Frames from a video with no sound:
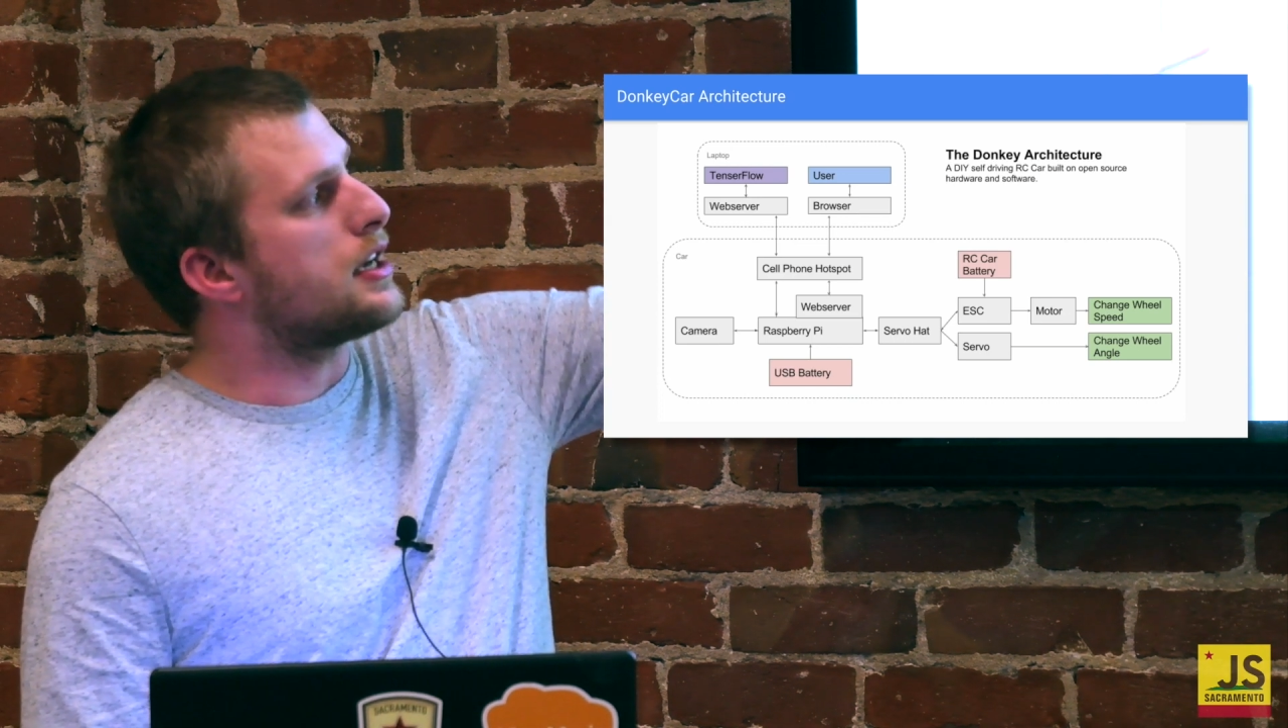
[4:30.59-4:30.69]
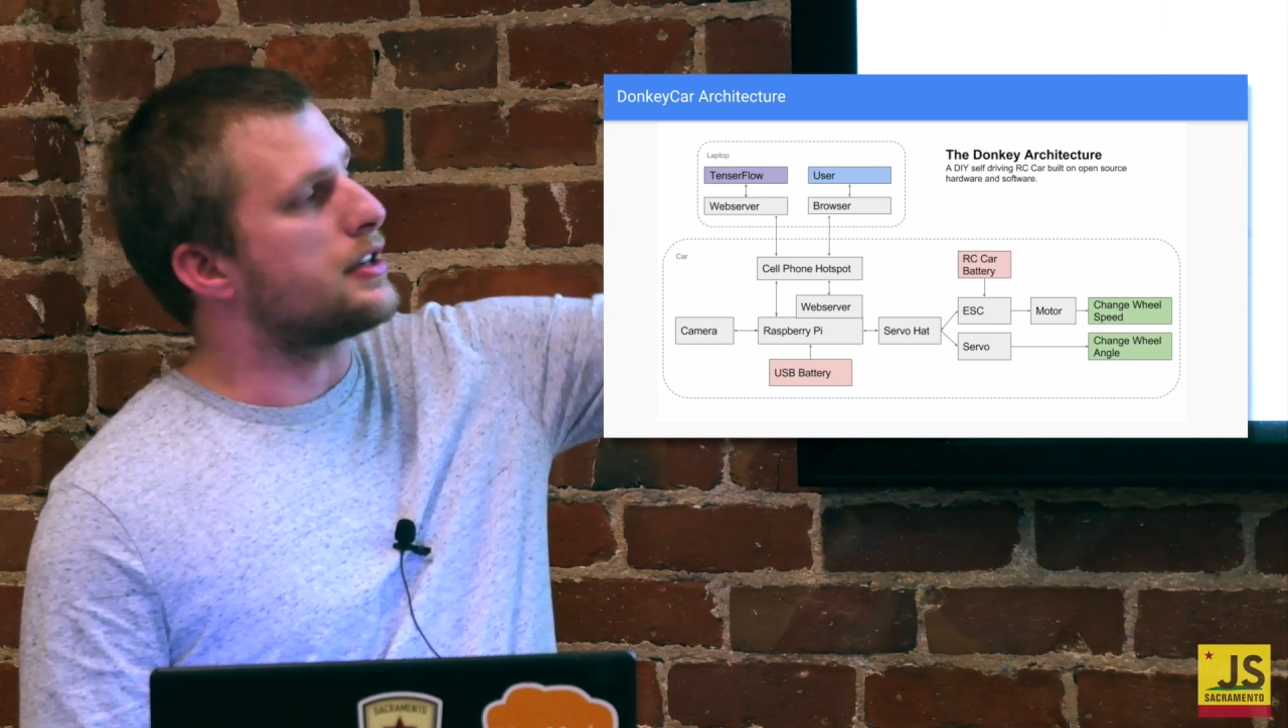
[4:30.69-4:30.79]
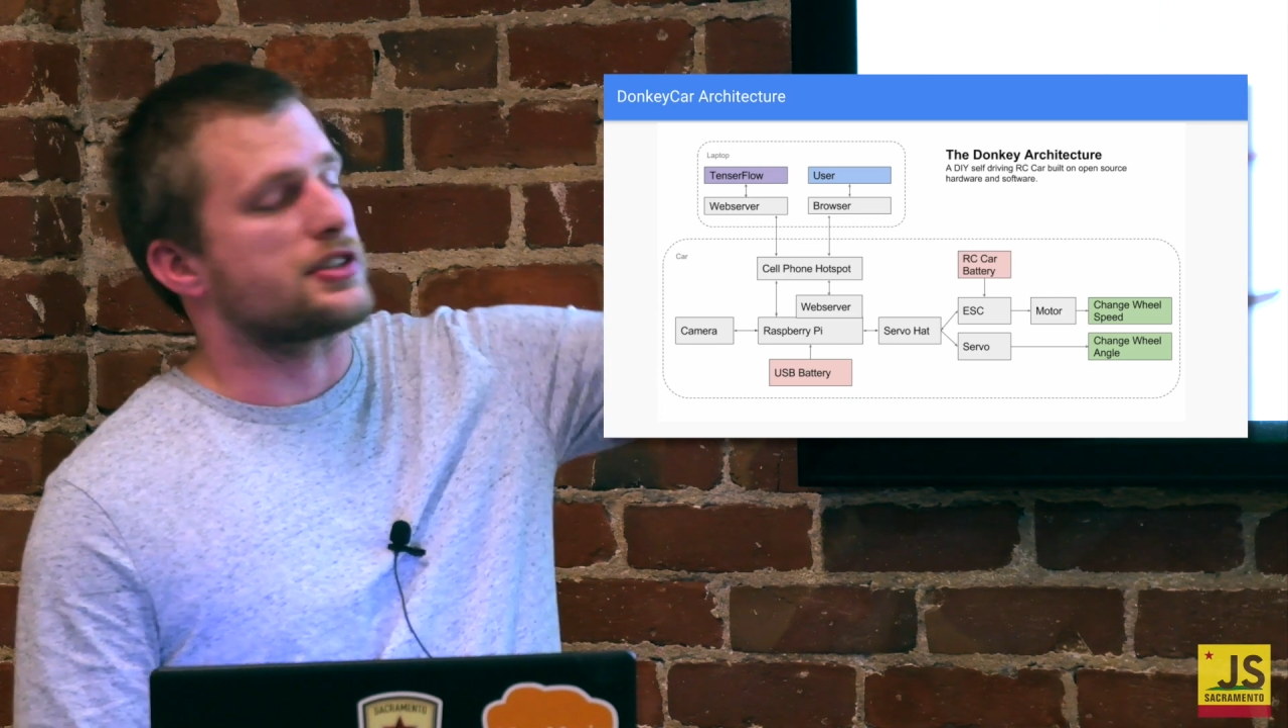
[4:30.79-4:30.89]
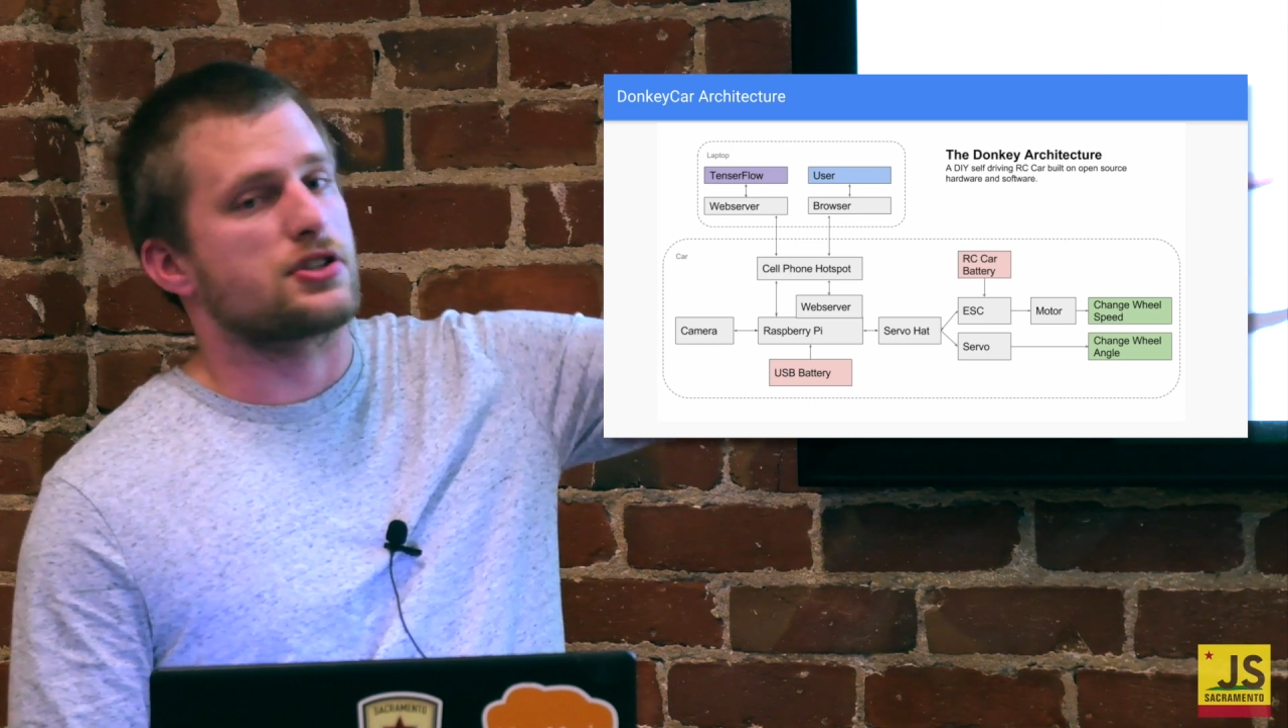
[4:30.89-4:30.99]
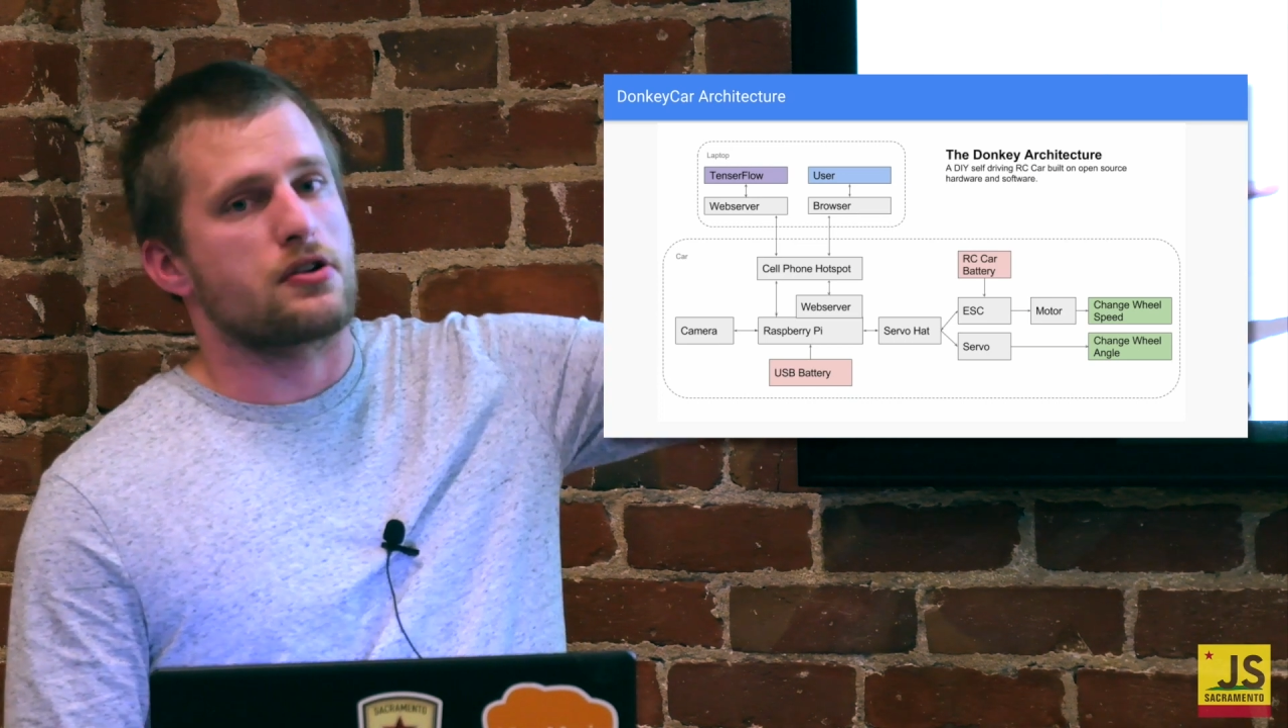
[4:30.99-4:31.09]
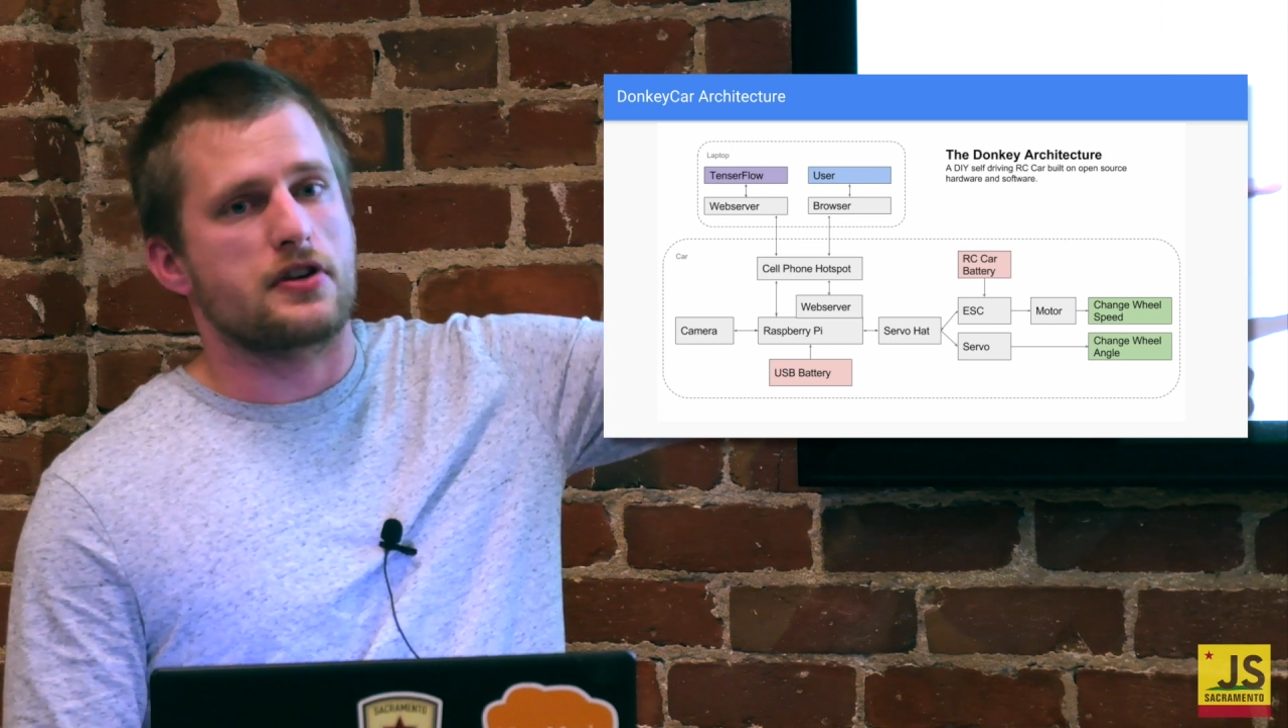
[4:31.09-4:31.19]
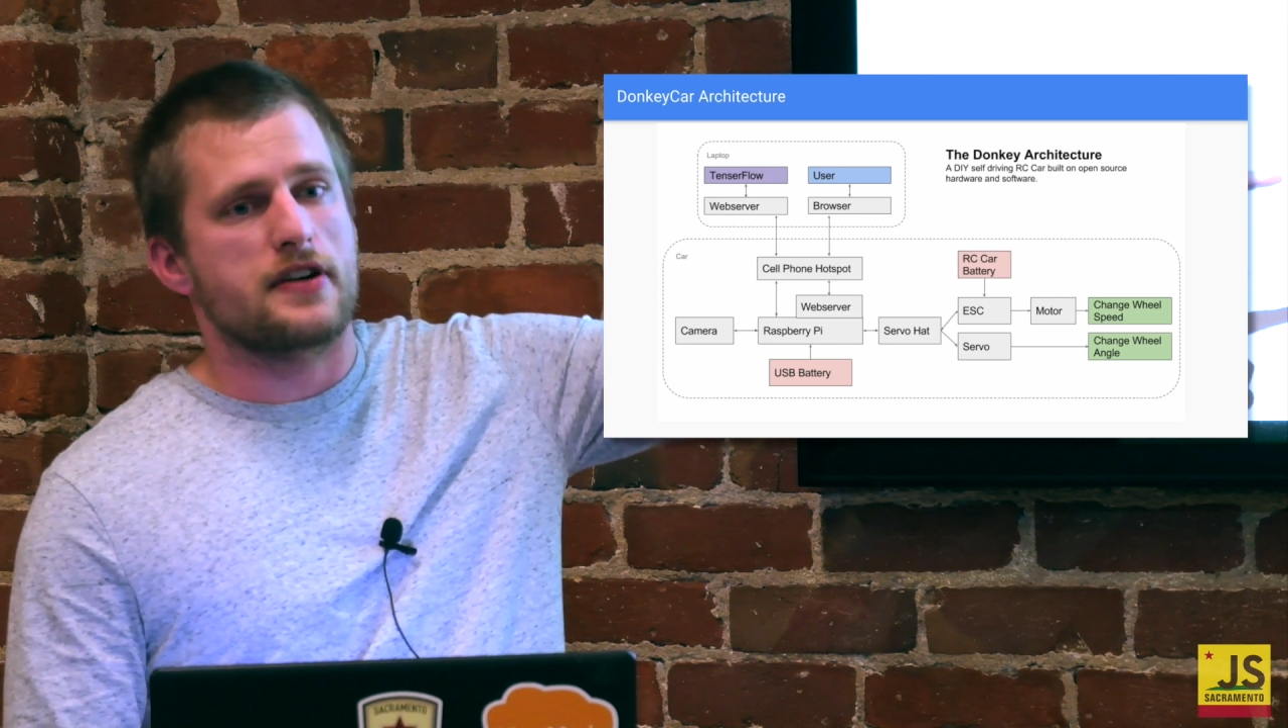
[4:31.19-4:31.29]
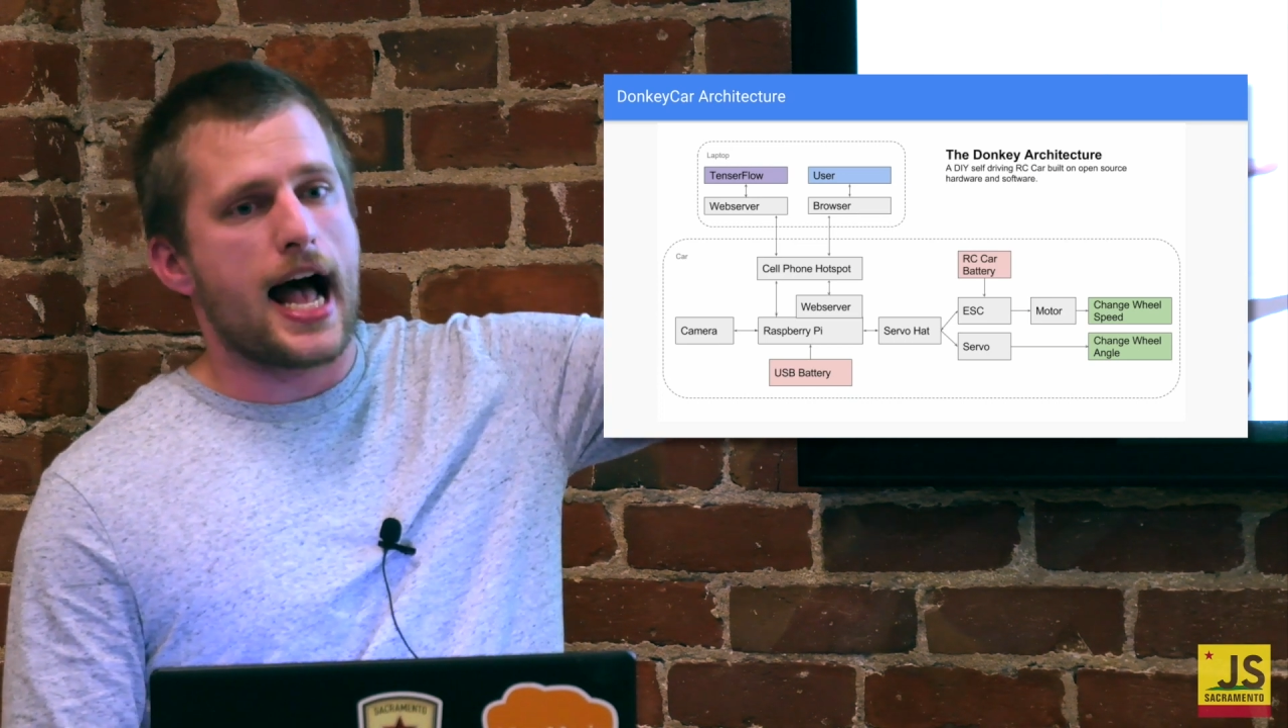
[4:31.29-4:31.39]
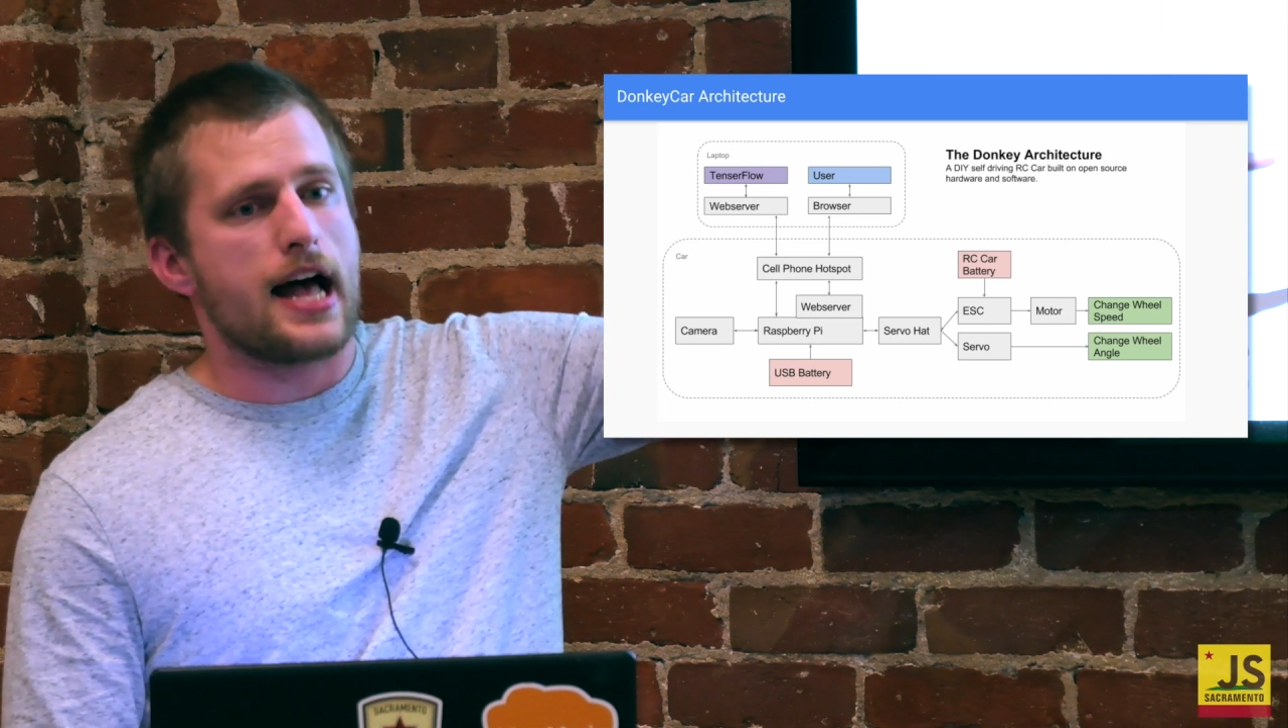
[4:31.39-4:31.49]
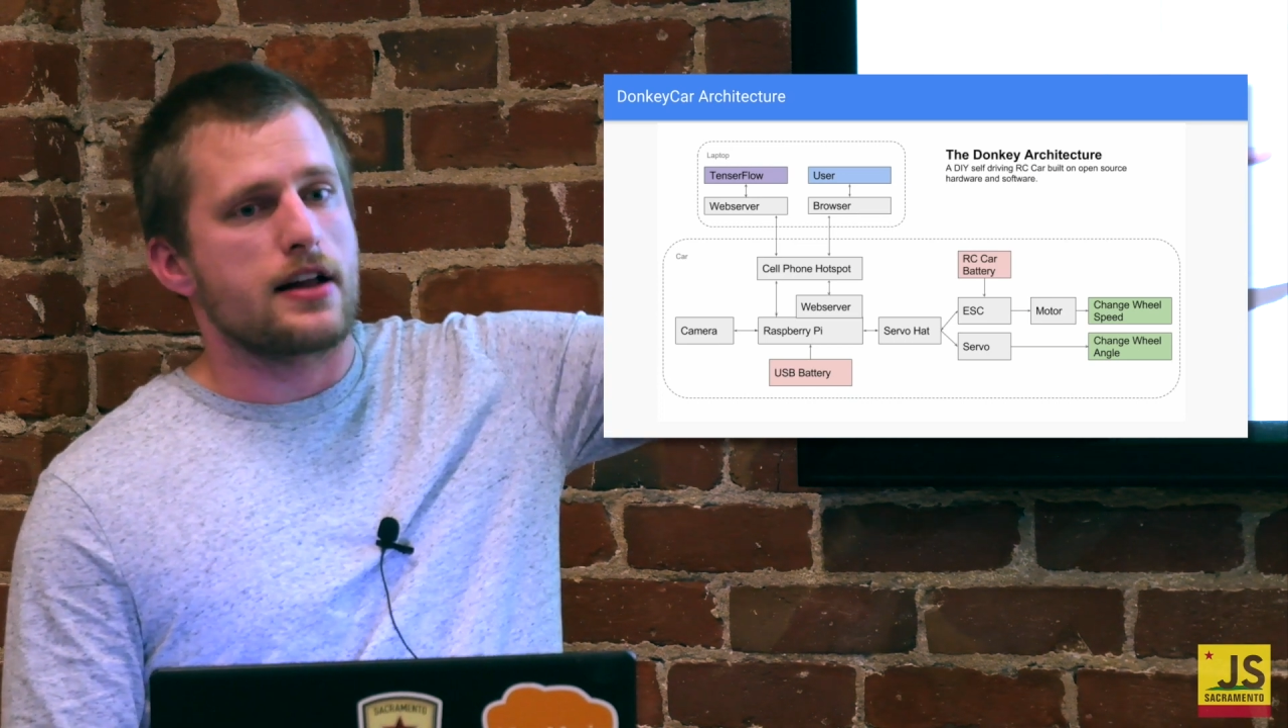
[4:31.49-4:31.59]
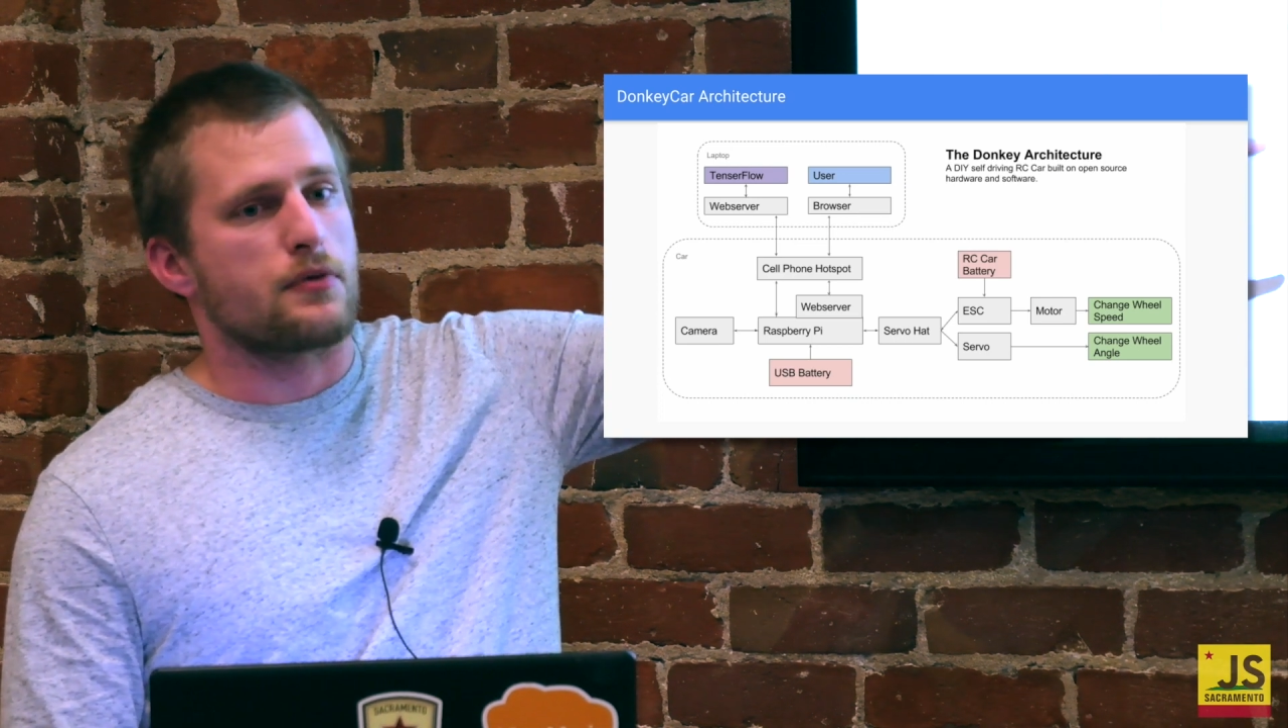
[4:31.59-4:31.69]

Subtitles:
and the servo hat,